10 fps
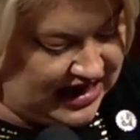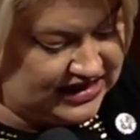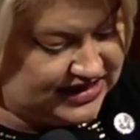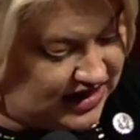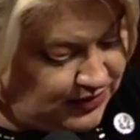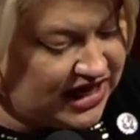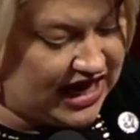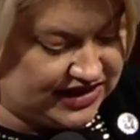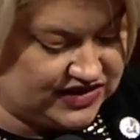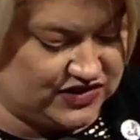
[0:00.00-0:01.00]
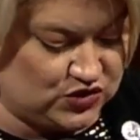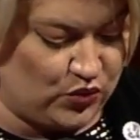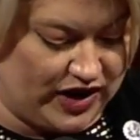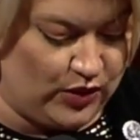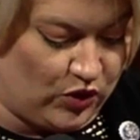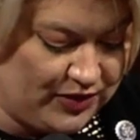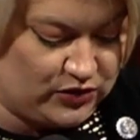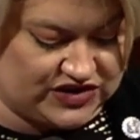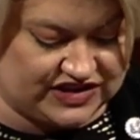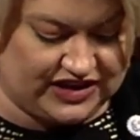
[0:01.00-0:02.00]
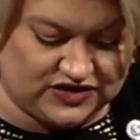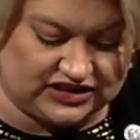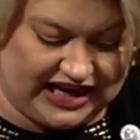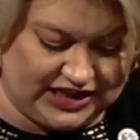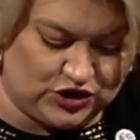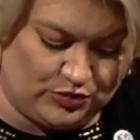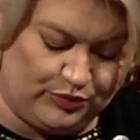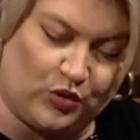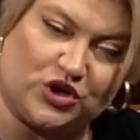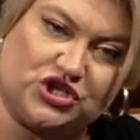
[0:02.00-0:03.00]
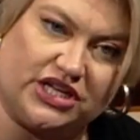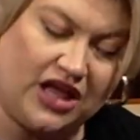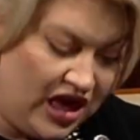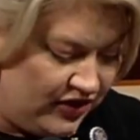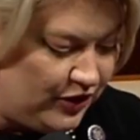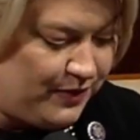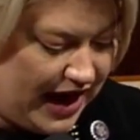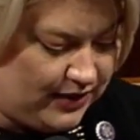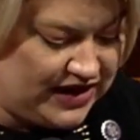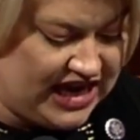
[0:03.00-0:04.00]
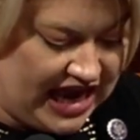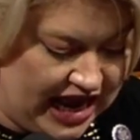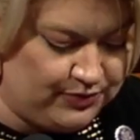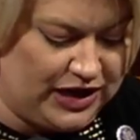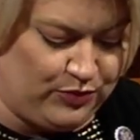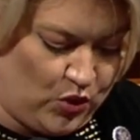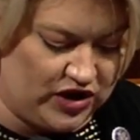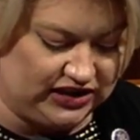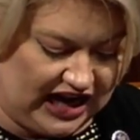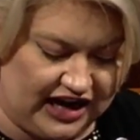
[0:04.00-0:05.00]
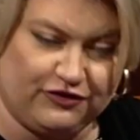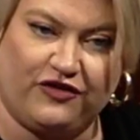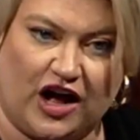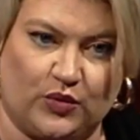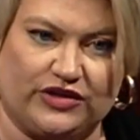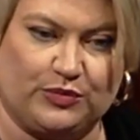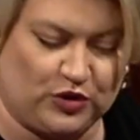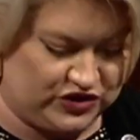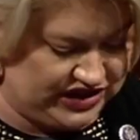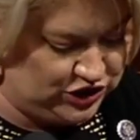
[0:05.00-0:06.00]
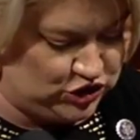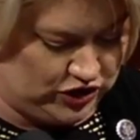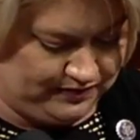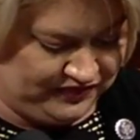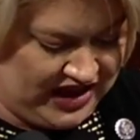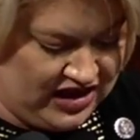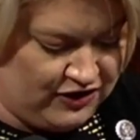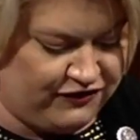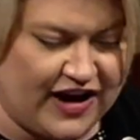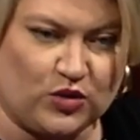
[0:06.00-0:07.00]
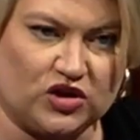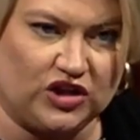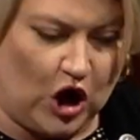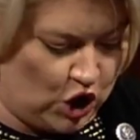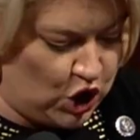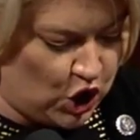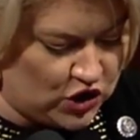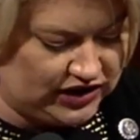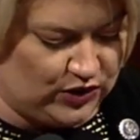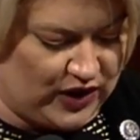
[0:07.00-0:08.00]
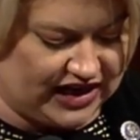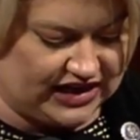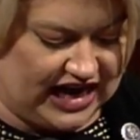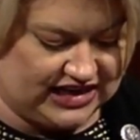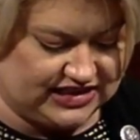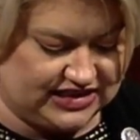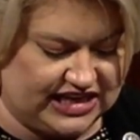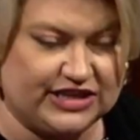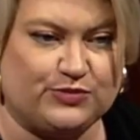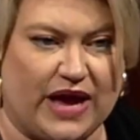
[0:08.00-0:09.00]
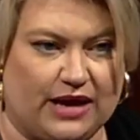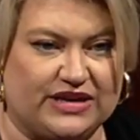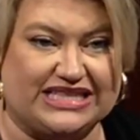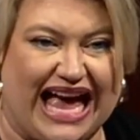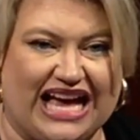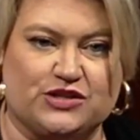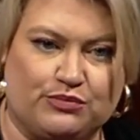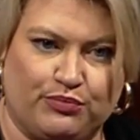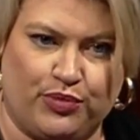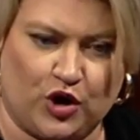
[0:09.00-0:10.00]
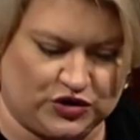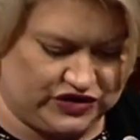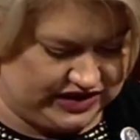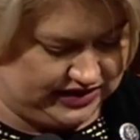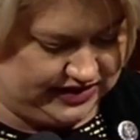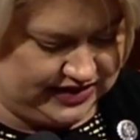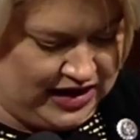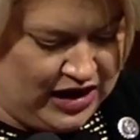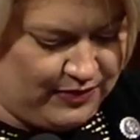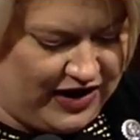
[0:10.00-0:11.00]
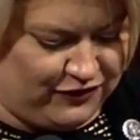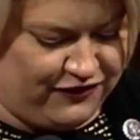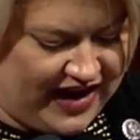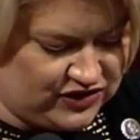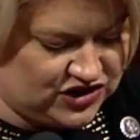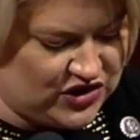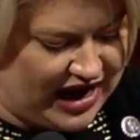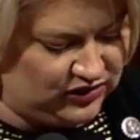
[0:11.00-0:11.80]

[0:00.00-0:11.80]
In some cases, when a woman receives a late-term abortion, the baby can be born alive following the procedure. Federal law currently recognizes these babies as persons, but fails to